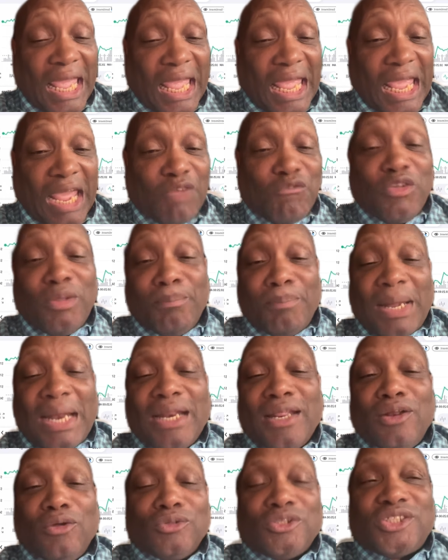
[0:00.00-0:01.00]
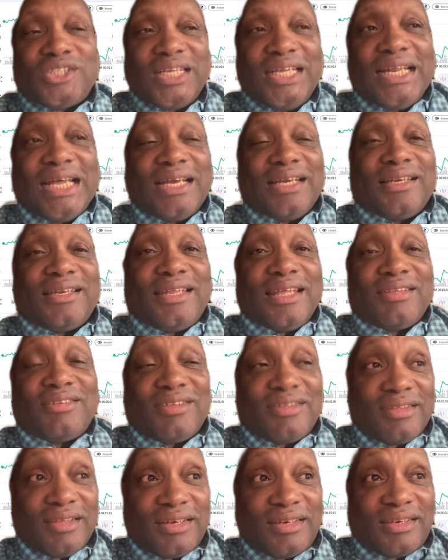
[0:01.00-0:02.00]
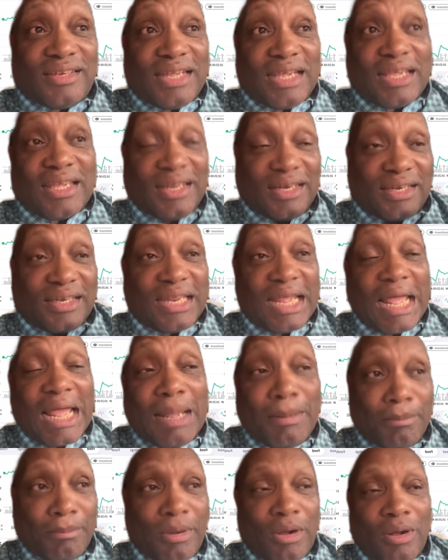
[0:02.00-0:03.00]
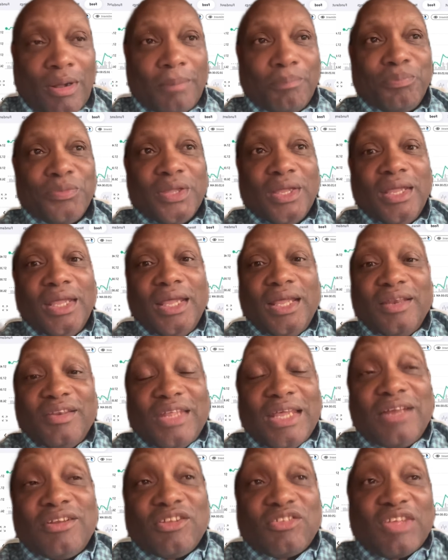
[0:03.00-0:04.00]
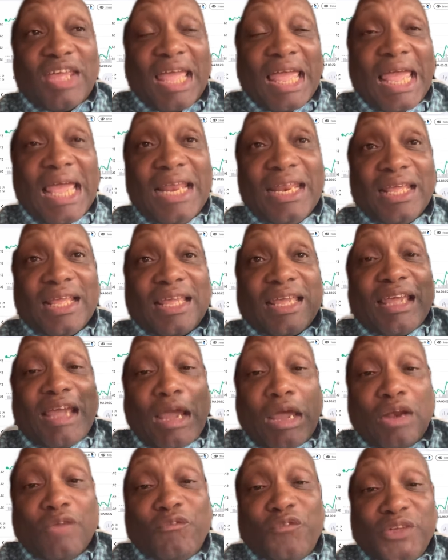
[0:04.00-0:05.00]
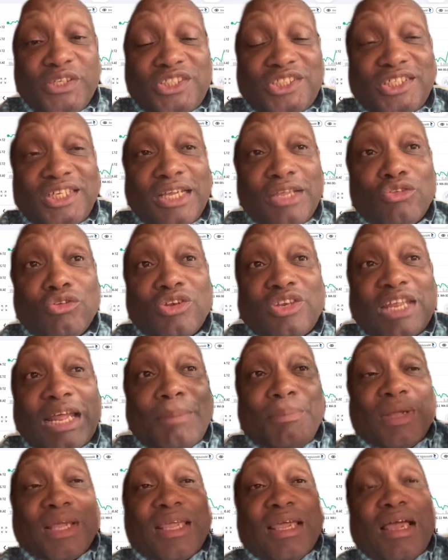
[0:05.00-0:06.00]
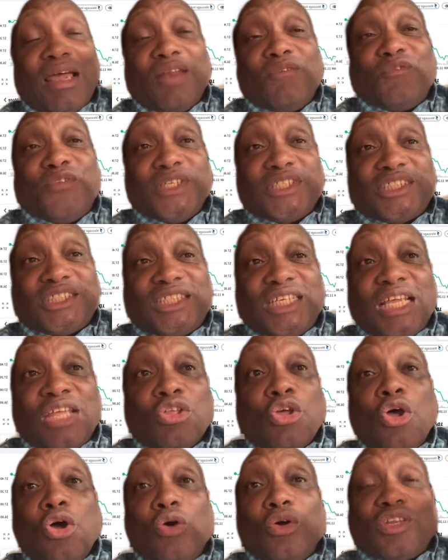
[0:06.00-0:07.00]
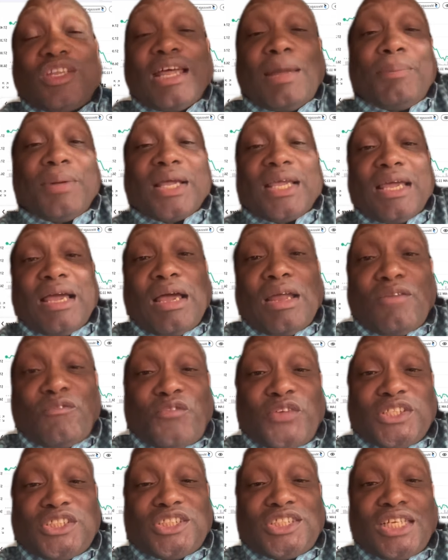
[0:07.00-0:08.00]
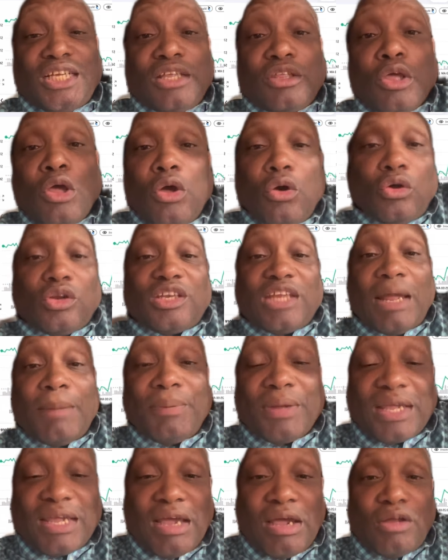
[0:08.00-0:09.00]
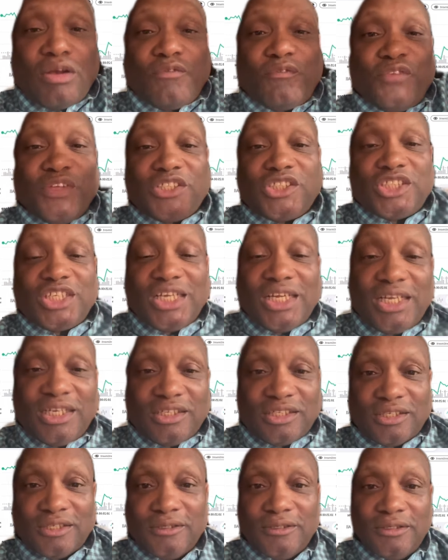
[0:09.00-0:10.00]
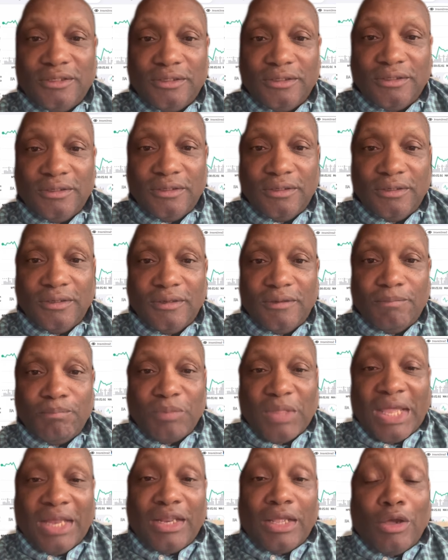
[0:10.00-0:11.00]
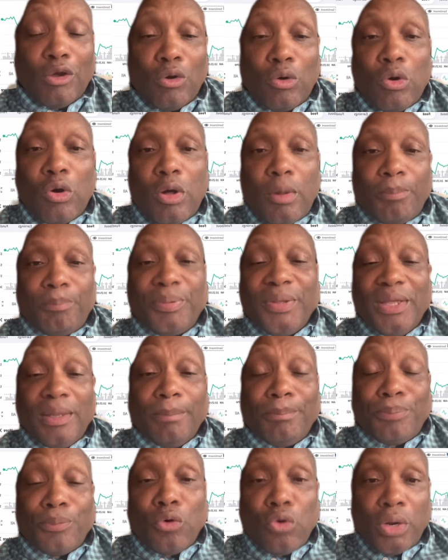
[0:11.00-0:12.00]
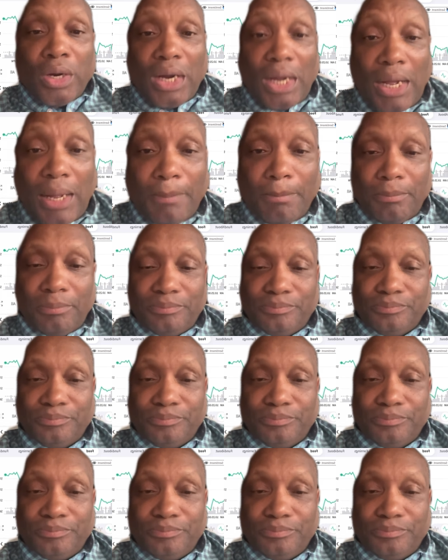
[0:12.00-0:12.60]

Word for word: everybody don't see that this is a ticking time bomb, they're just adding counterfeit shares on top of counterfeit shares on top of counterfeit shares on top of counterfeit shares. And they're all being bought up.